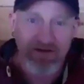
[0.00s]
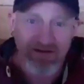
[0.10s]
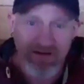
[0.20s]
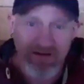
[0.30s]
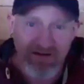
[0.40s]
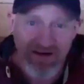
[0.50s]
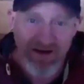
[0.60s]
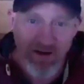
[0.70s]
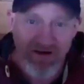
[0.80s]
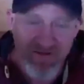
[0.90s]

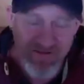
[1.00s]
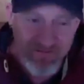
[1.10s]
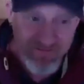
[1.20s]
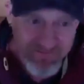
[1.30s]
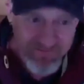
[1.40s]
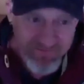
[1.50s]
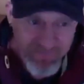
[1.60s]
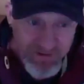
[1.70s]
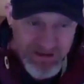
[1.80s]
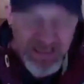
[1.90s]
life
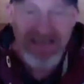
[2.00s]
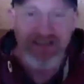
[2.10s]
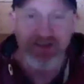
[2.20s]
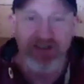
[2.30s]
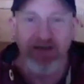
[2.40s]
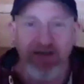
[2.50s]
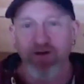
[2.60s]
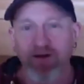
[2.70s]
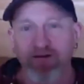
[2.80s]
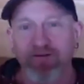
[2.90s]
changing for
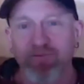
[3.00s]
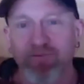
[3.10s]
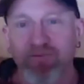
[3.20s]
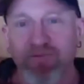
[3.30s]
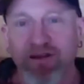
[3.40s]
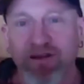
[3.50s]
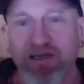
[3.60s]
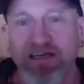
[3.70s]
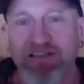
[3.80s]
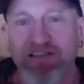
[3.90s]
you.
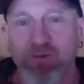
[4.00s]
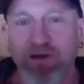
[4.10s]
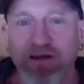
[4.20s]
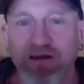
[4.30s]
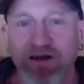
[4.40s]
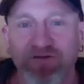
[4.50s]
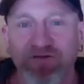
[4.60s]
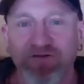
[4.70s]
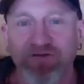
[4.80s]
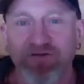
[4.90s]
Because when you go for a
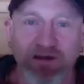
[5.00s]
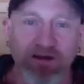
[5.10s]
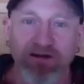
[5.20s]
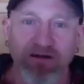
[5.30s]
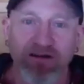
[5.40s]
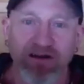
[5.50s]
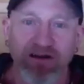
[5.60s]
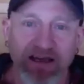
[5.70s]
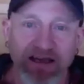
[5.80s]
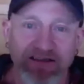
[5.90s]
shit, when you've got younger
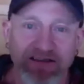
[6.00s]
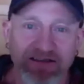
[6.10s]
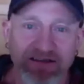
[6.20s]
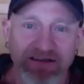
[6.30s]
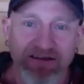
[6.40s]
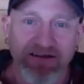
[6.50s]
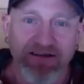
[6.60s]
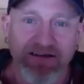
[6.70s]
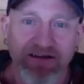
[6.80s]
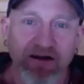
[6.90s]
kids,
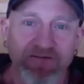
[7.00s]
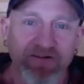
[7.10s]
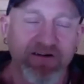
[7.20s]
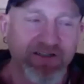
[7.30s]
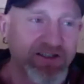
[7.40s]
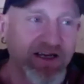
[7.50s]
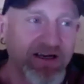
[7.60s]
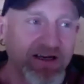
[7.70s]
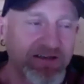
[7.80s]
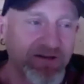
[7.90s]
going for a shit
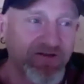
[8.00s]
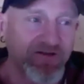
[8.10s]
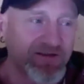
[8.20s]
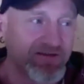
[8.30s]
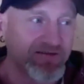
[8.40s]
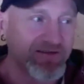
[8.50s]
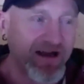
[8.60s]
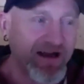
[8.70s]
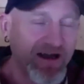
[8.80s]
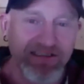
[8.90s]
is often the
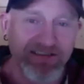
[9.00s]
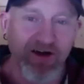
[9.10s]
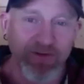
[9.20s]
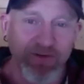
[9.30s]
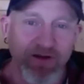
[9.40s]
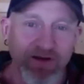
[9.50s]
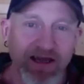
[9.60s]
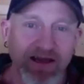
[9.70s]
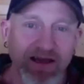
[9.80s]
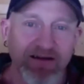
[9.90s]
only time you
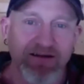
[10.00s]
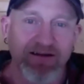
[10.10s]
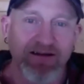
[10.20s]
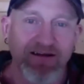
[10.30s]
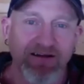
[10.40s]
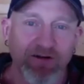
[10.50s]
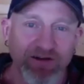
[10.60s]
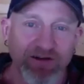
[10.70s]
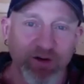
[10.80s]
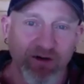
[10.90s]
get on
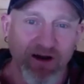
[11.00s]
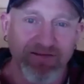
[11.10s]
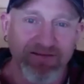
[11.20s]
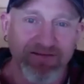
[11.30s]
your own.